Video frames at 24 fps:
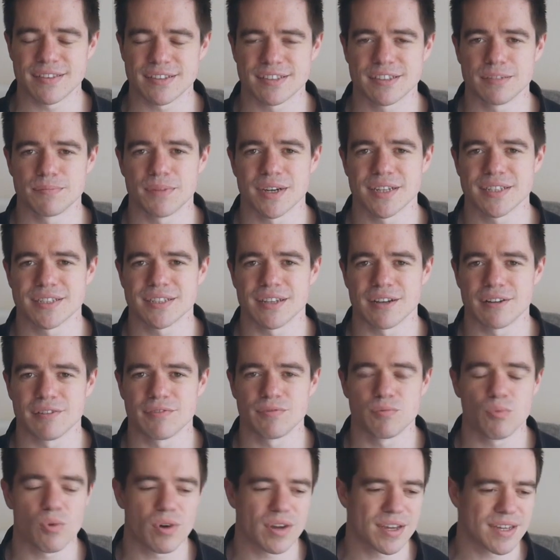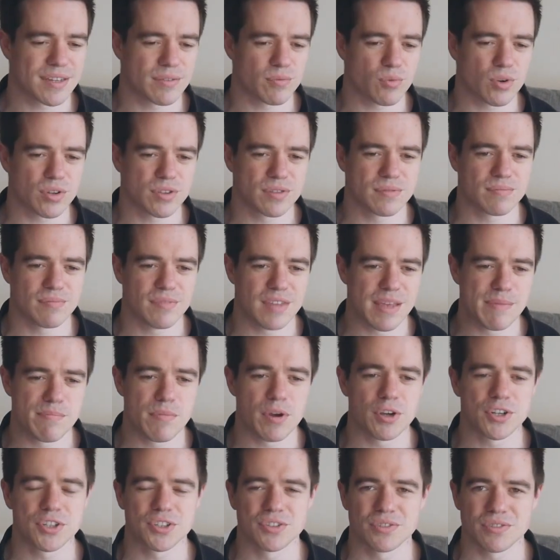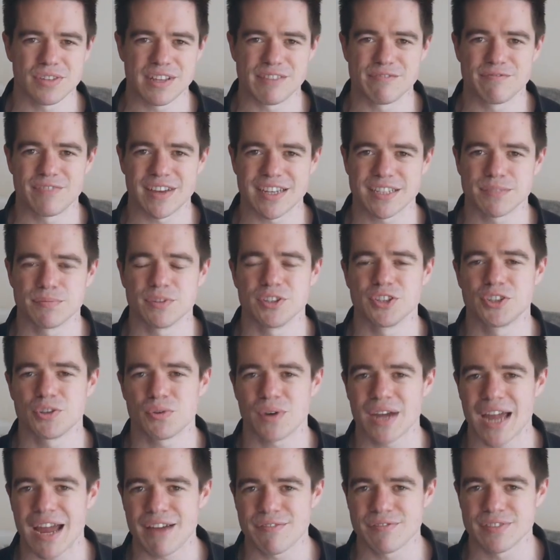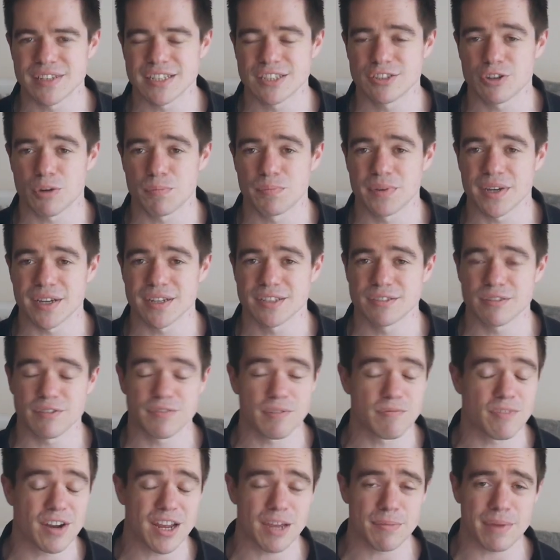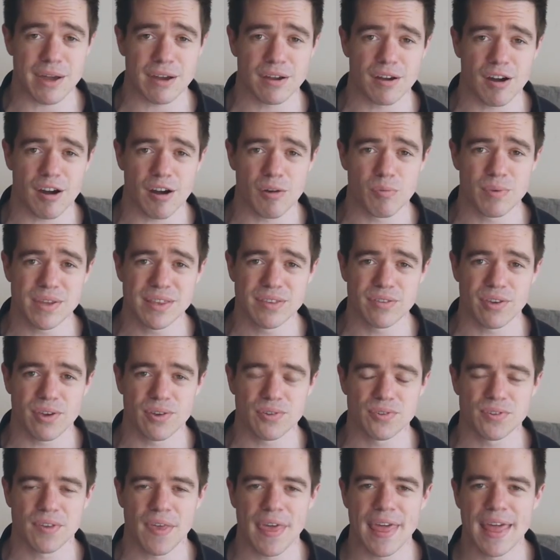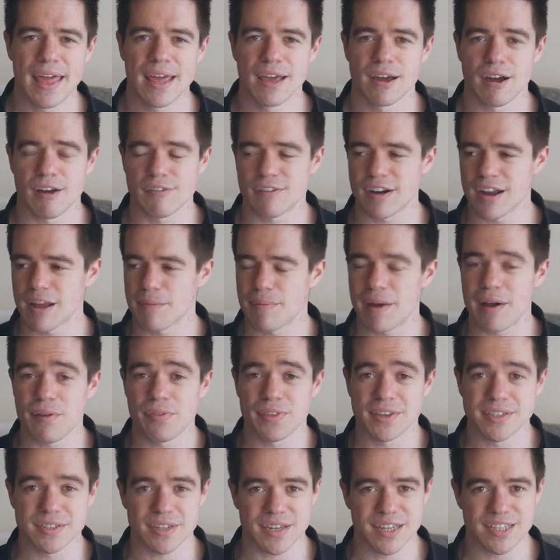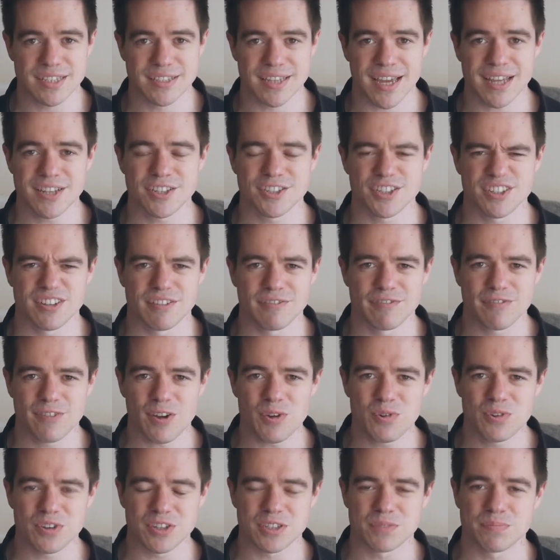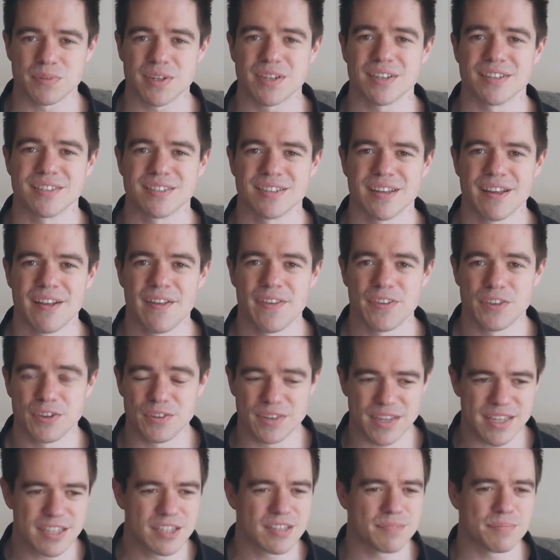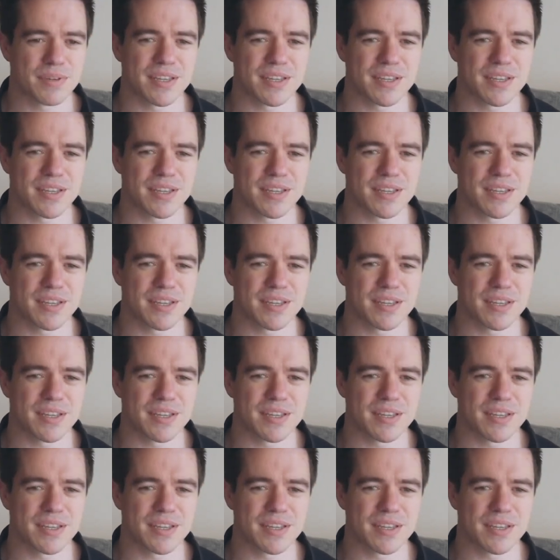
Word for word: this to myself? What, what emotional investment do I have in this topic? So if I'm writing about car windows, I write about things like attention and focus because you need to